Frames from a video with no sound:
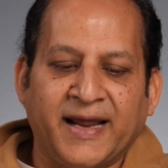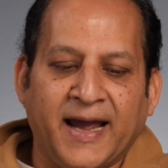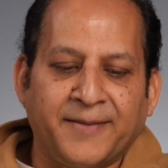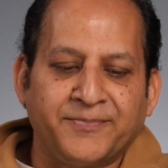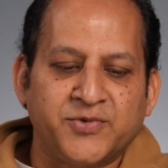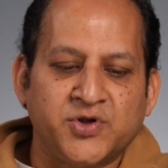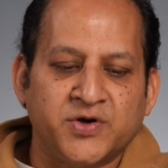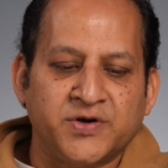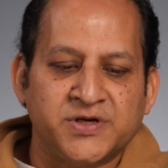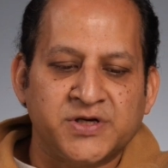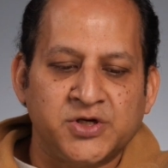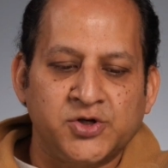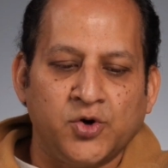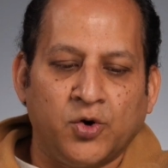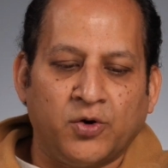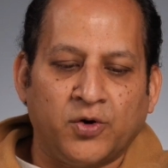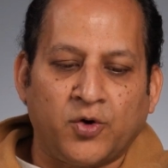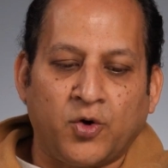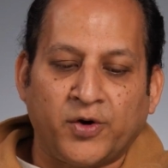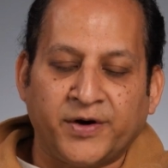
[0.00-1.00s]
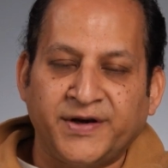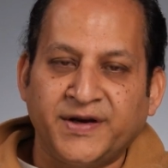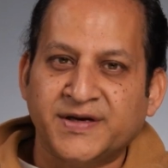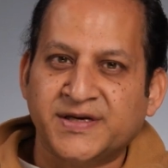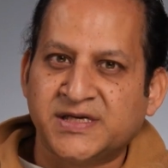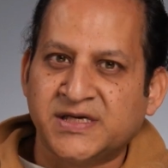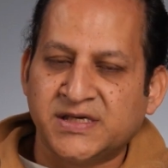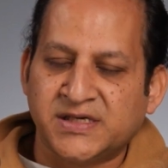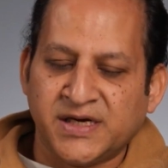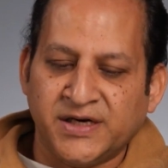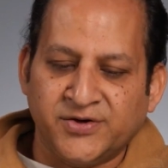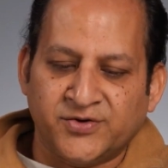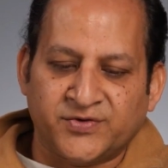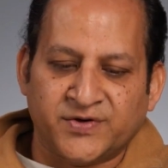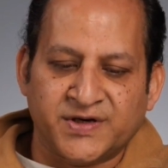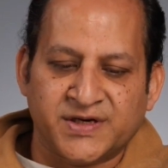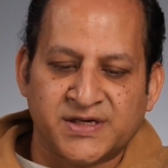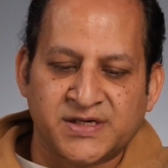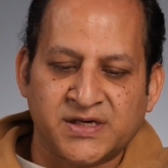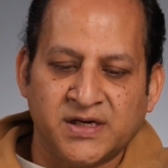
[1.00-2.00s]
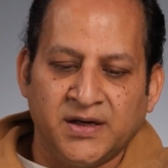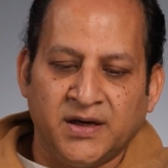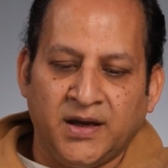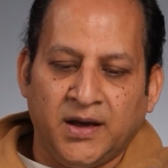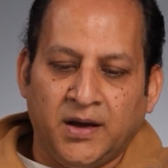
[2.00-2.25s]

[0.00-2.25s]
captures your audience's interest,